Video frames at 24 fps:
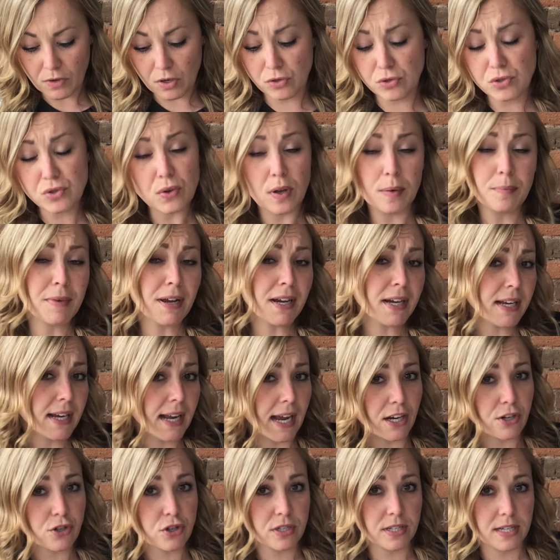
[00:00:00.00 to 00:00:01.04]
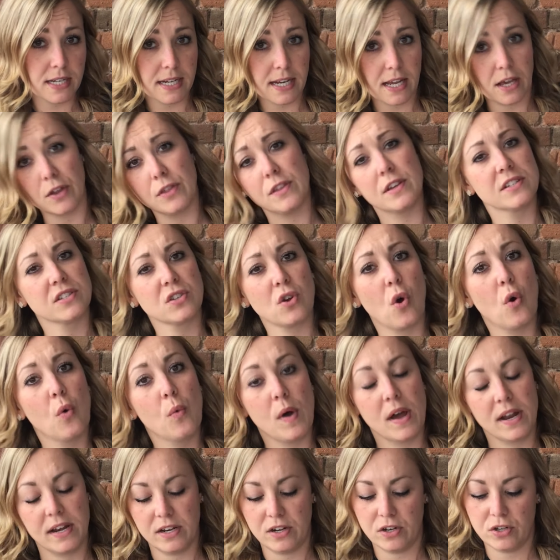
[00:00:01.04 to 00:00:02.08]
So I'm not gonna actually nail this whole
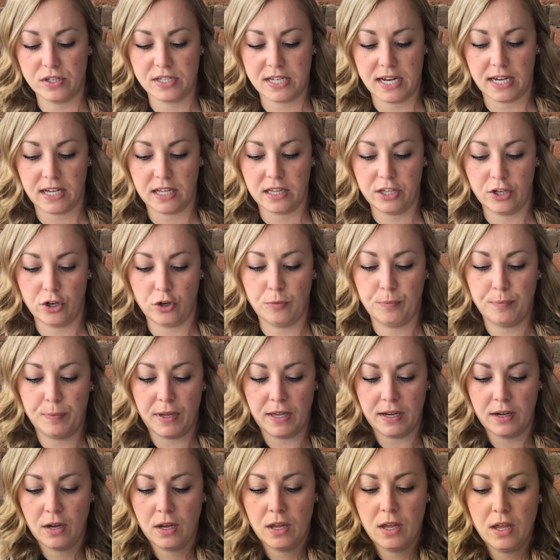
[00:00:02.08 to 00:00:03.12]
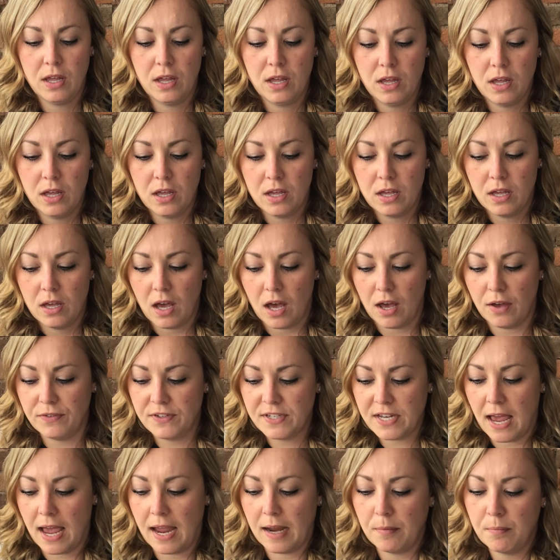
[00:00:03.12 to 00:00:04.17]
one, it'll take a little bit of
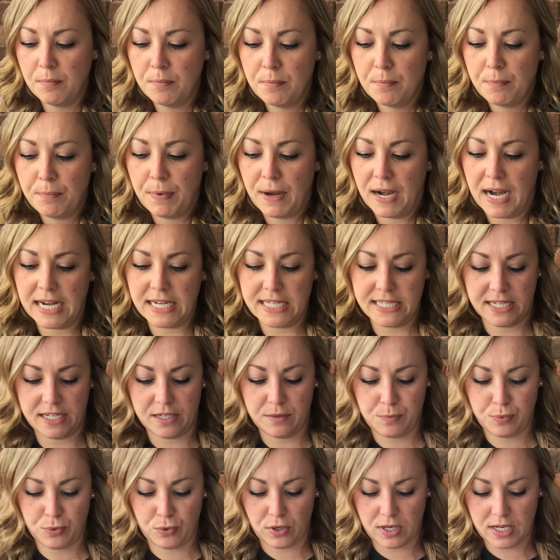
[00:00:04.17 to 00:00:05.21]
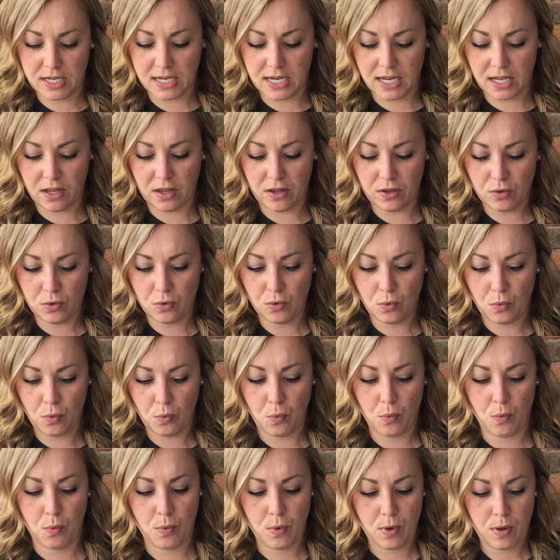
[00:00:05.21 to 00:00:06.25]
time, but I did pre-nail
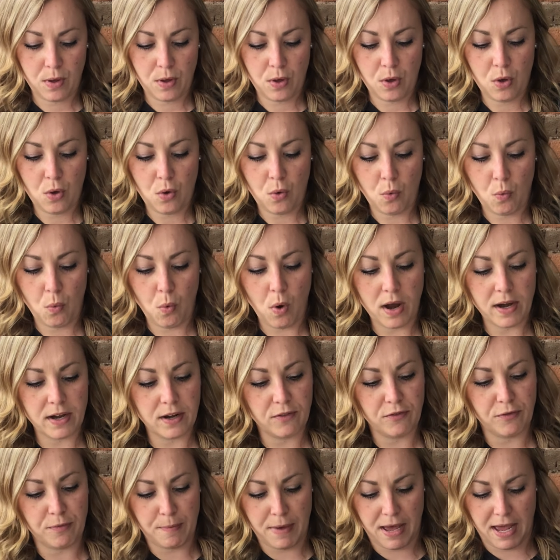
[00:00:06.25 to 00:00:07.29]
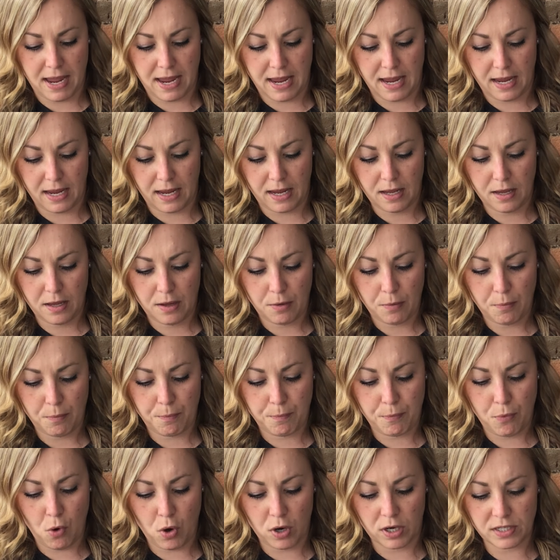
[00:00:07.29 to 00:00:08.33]
one of my
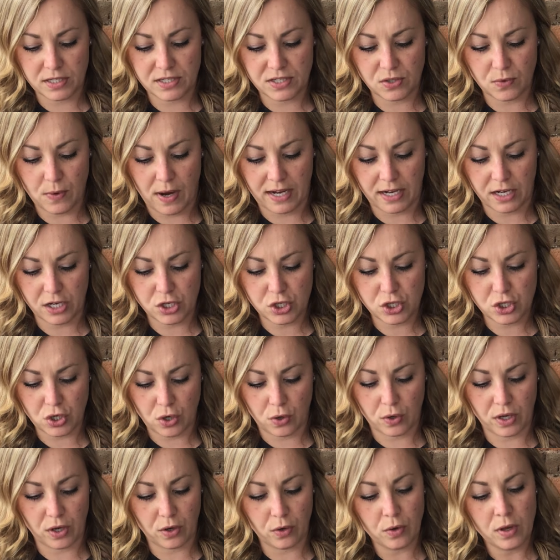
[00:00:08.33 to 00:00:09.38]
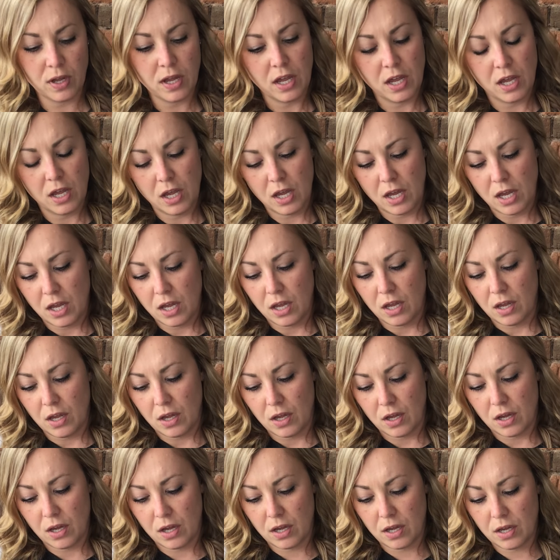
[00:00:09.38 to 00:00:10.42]
boards so I can show you.
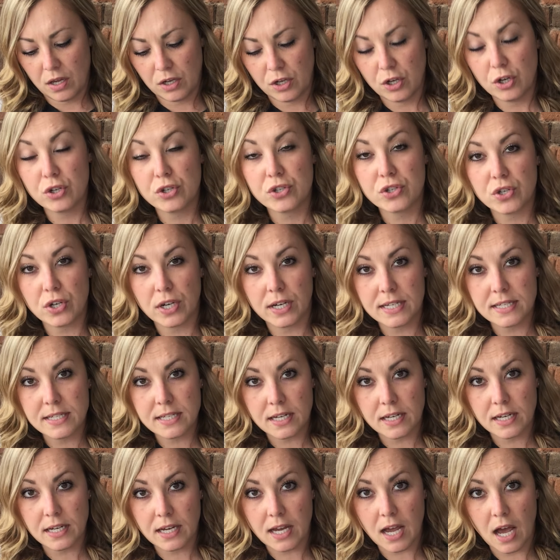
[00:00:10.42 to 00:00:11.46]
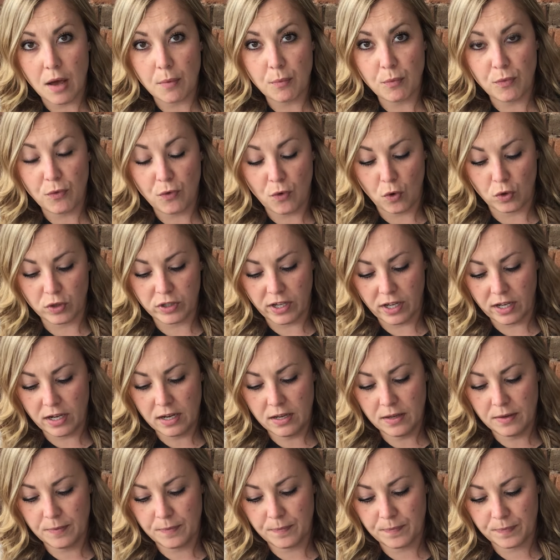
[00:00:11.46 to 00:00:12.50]
Your string is gonna come folded.
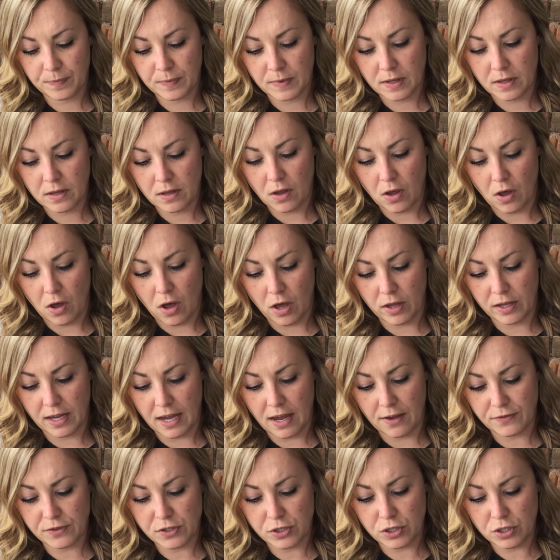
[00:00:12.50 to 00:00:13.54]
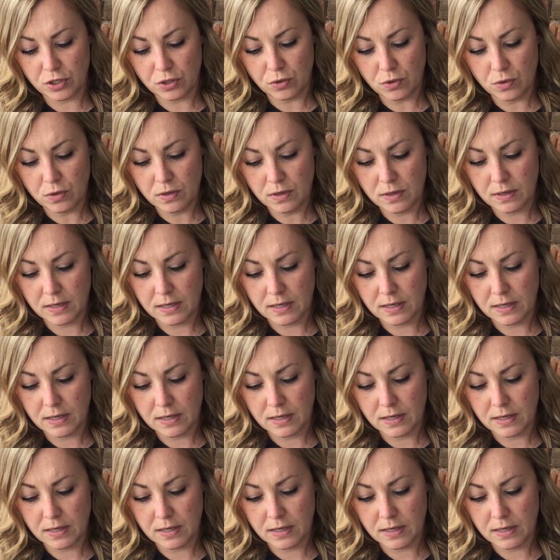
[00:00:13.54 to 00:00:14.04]
All you have to do